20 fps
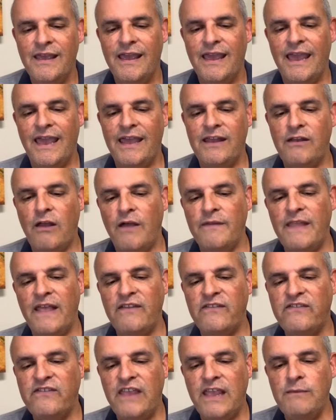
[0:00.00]
And on that
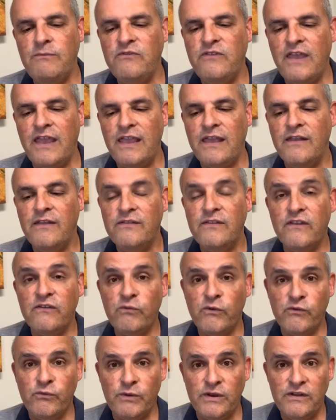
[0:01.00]
same day, this
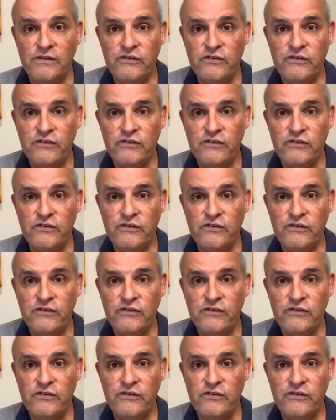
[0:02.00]
was one of